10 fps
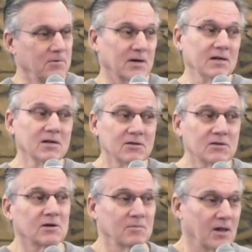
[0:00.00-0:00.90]
Look, it
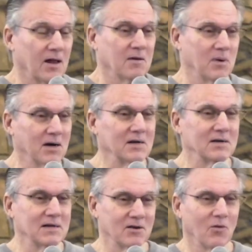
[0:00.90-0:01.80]
took a lot of
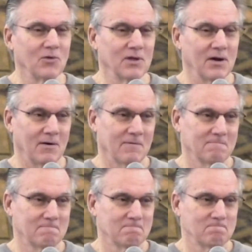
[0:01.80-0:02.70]
money to get over there.